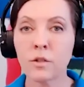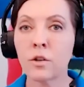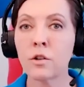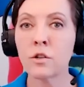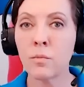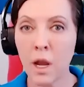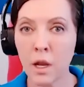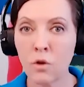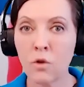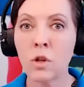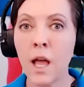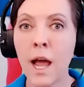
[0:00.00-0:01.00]
search and my
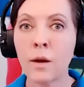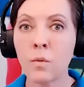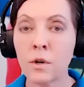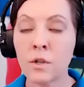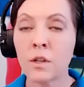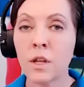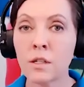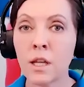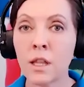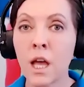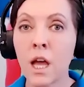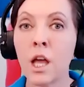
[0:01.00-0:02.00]
Google AdWords and things
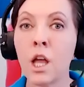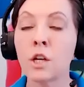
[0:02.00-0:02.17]
like that